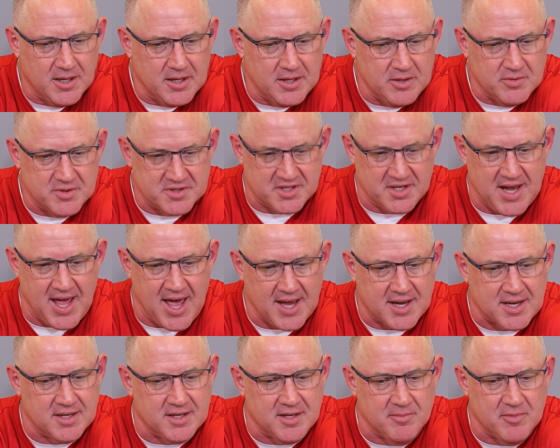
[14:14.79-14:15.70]
He was an
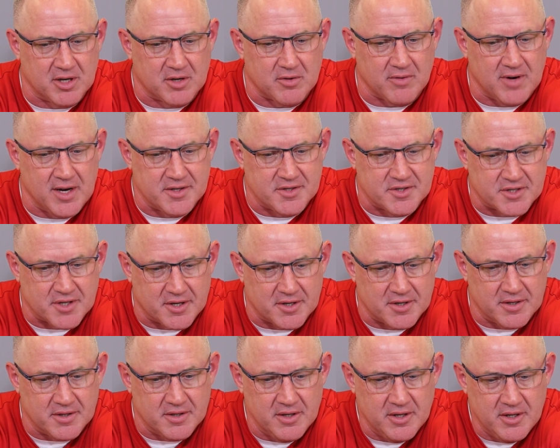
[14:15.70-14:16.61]
academic
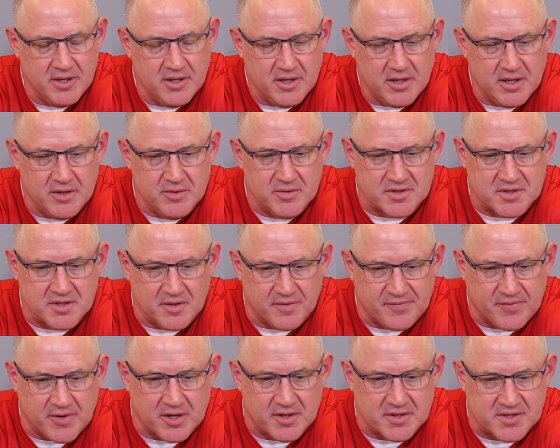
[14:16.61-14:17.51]
redshirt. He was the
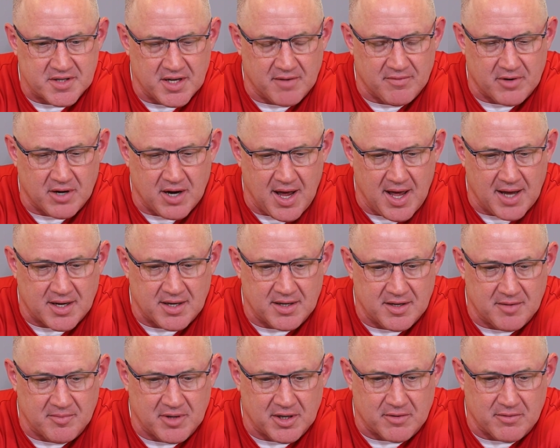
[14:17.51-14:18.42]
first ever
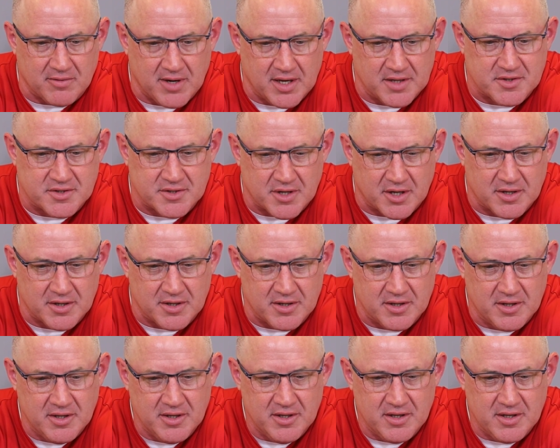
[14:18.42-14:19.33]
academic redshirt
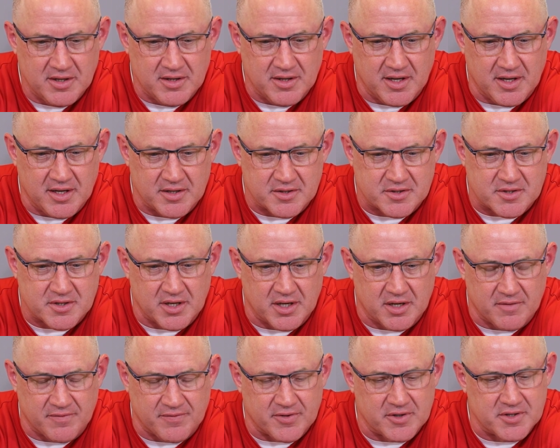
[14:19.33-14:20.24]
in the
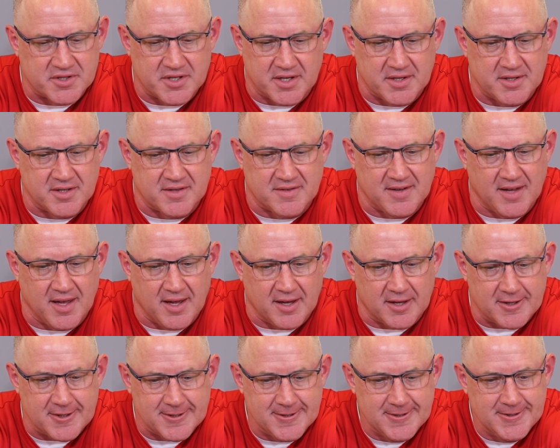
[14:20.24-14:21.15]
history of Virginia
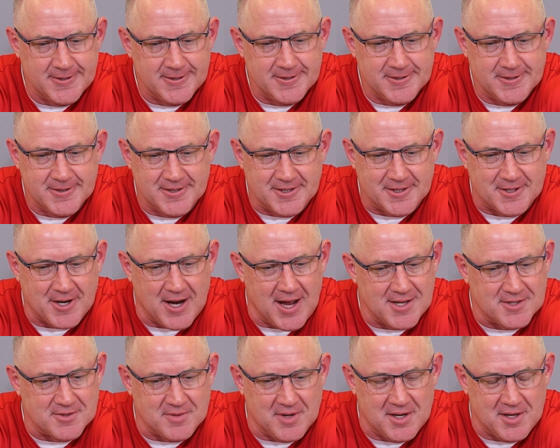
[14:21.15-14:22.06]
Tech. He
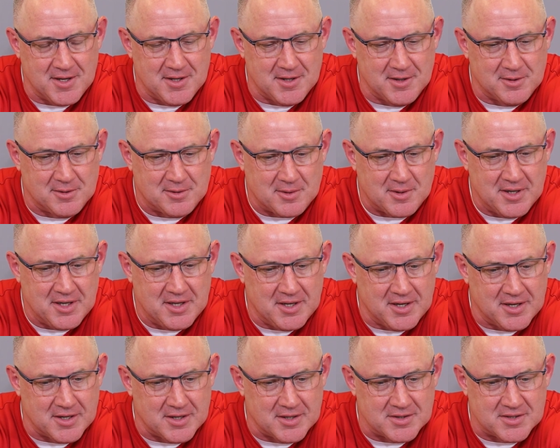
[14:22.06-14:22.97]
graduated in 3
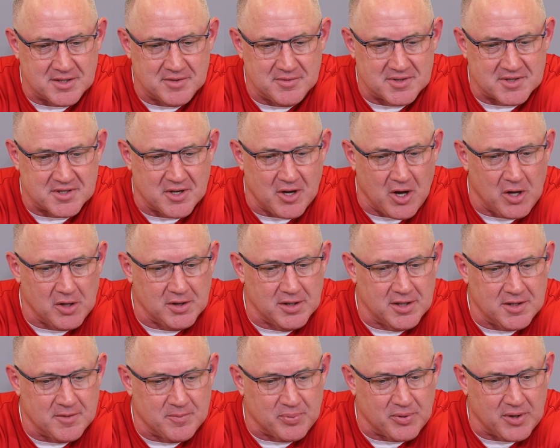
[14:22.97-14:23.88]
years. He was an
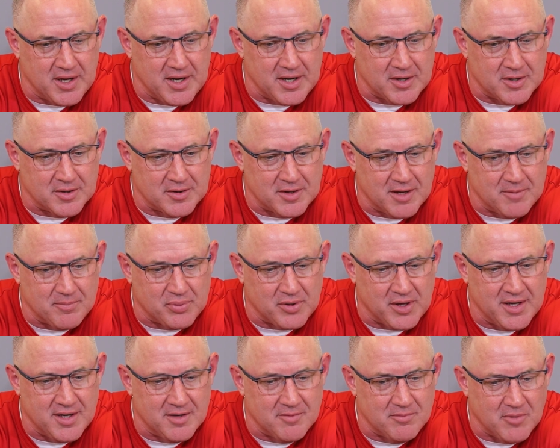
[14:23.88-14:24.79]
all-league player that
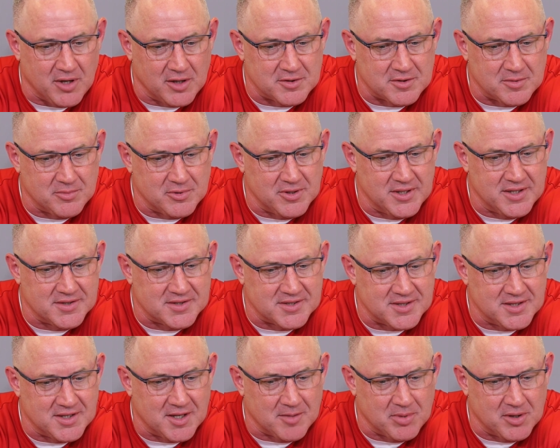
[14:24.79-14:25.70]
played in multiple
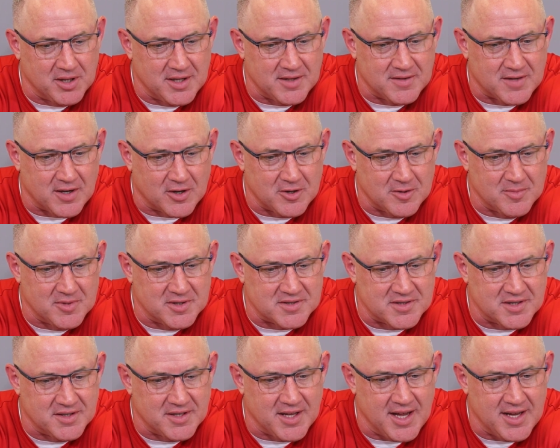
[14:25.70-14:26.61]
NCAA
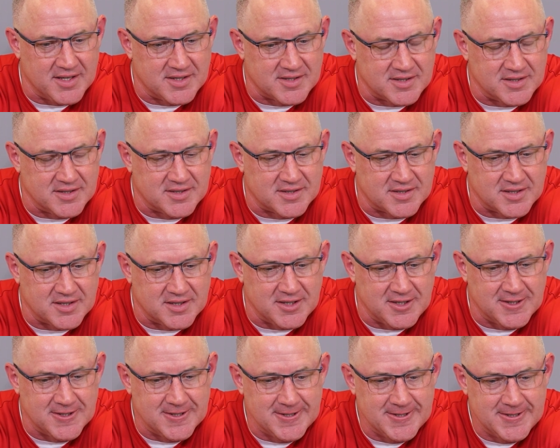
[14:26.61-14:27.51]
tournaments in the
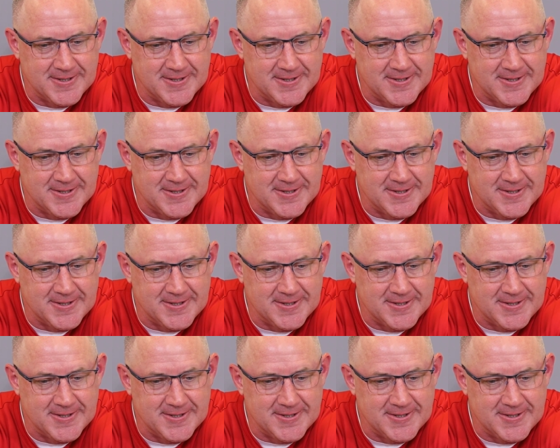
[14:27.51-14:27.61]
ACC.